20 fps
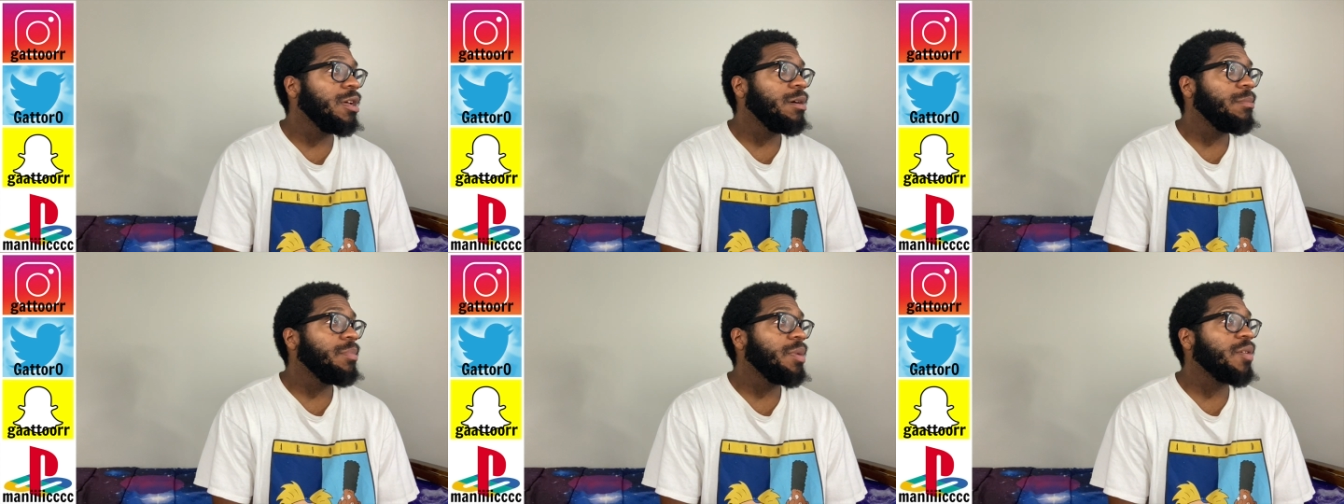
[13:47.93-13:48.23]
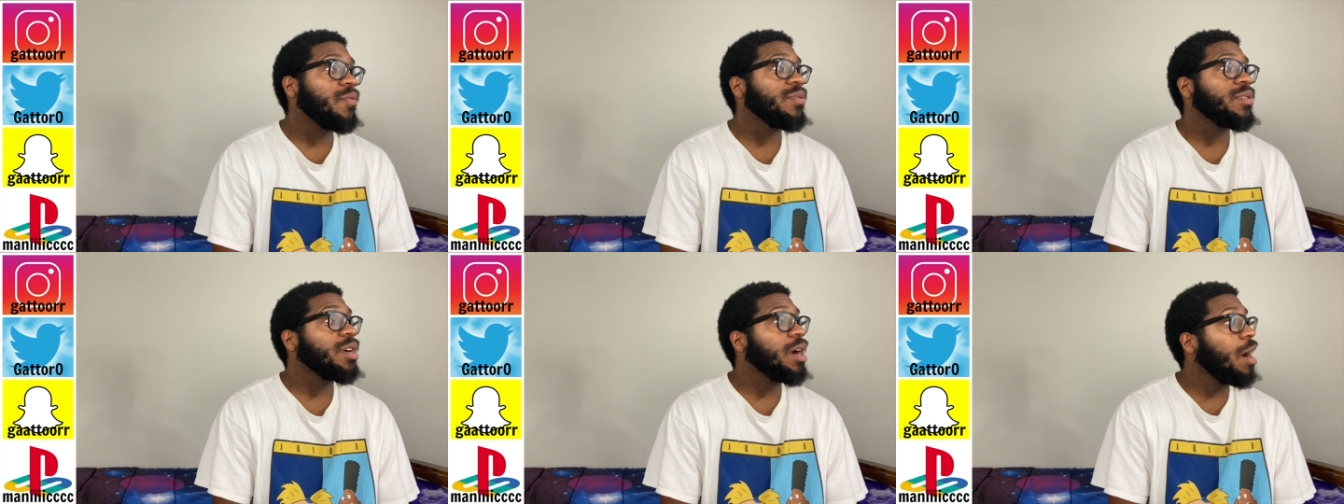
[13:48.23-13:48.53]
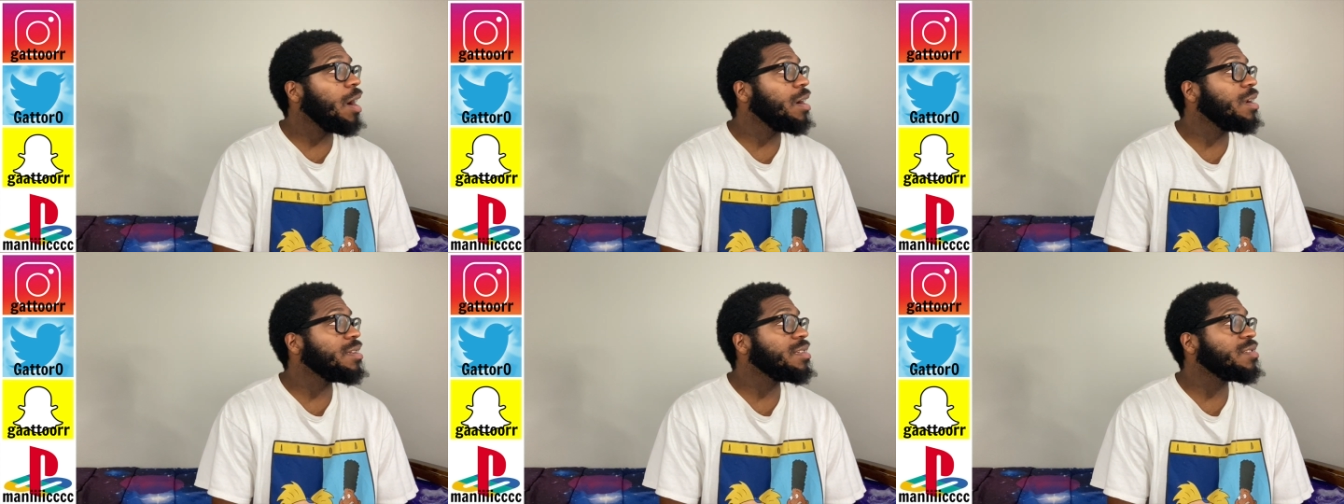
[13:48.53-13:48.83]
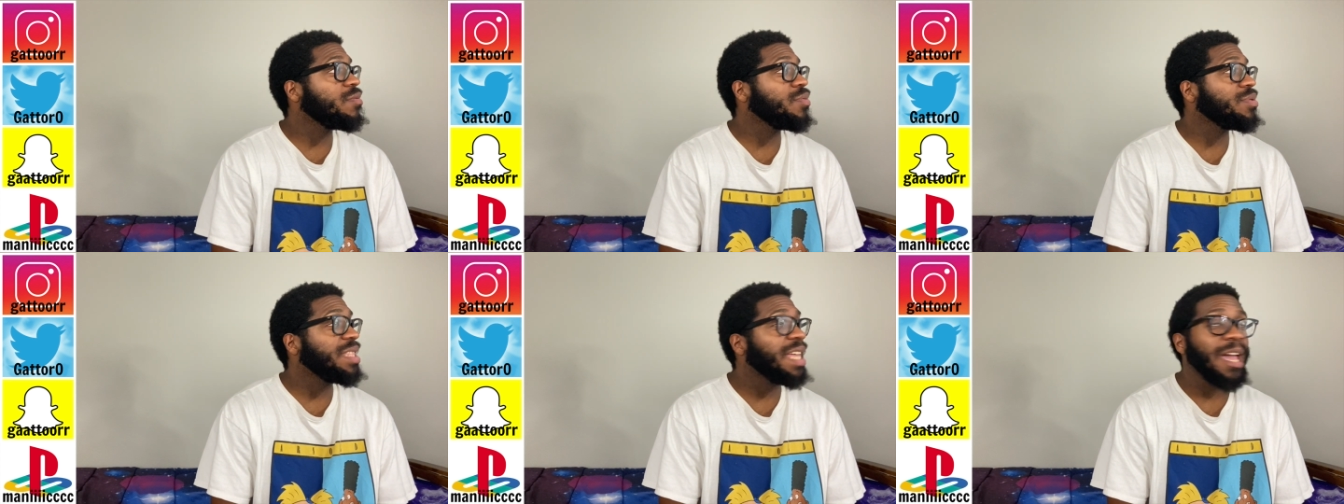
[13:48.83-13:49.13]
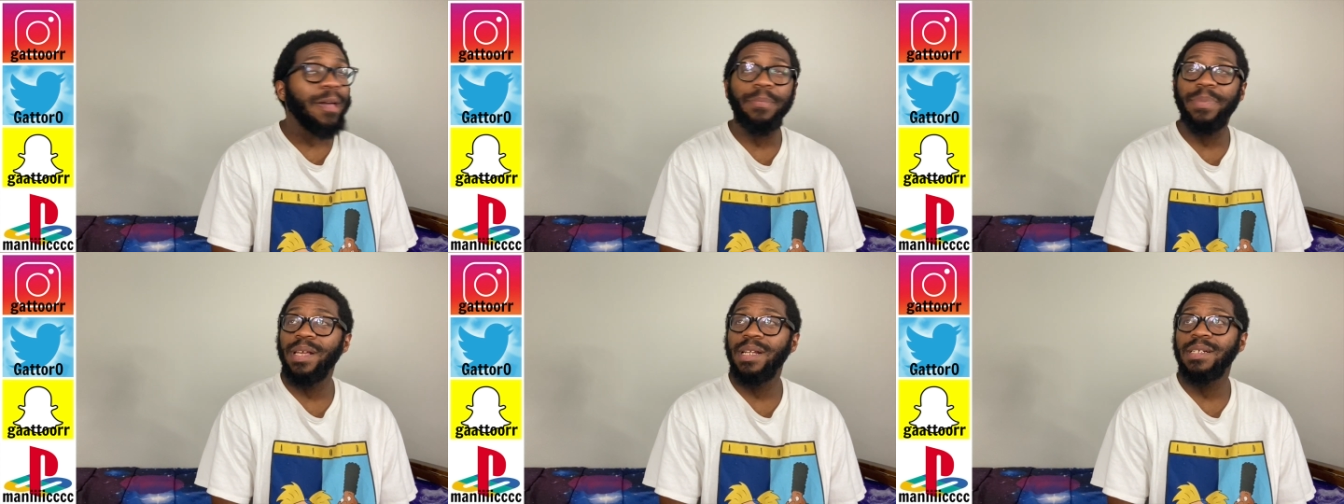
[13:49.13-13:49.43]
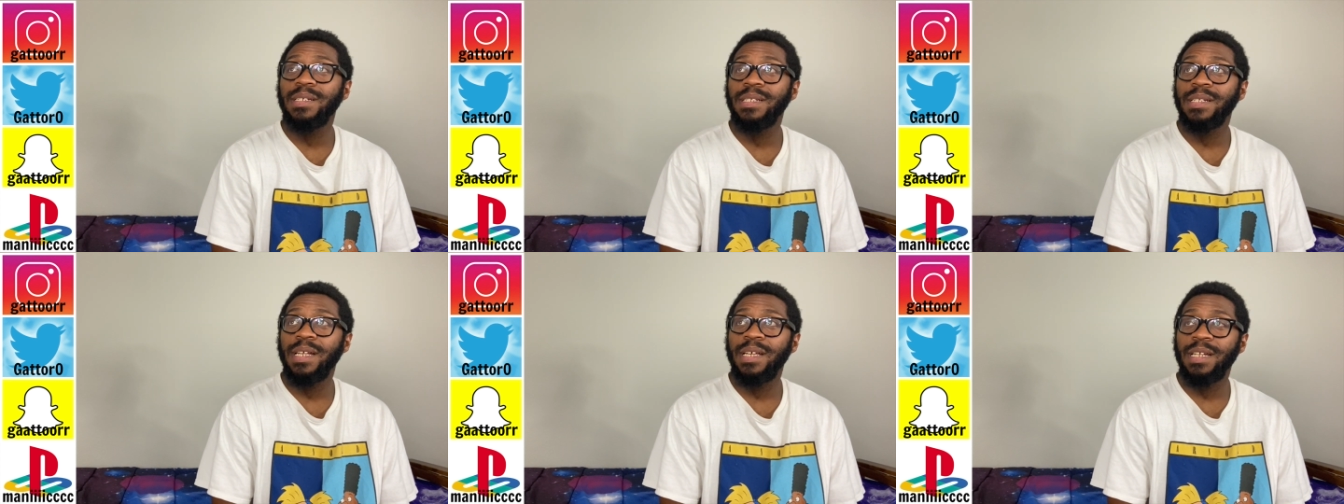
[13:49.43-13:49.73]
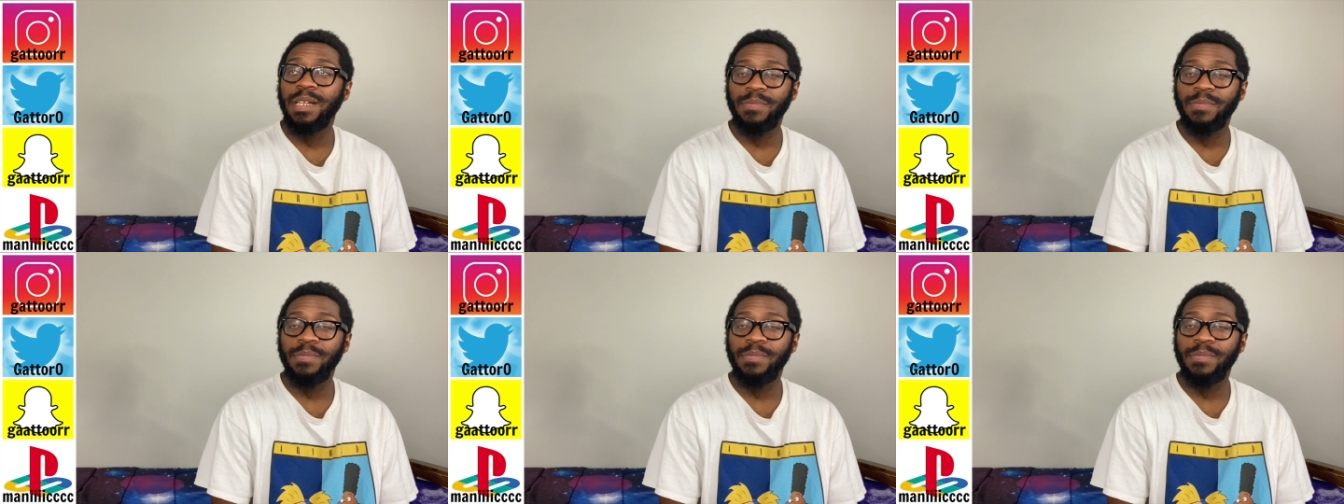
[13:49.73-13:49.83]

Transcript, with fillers: But regardless, with that being said,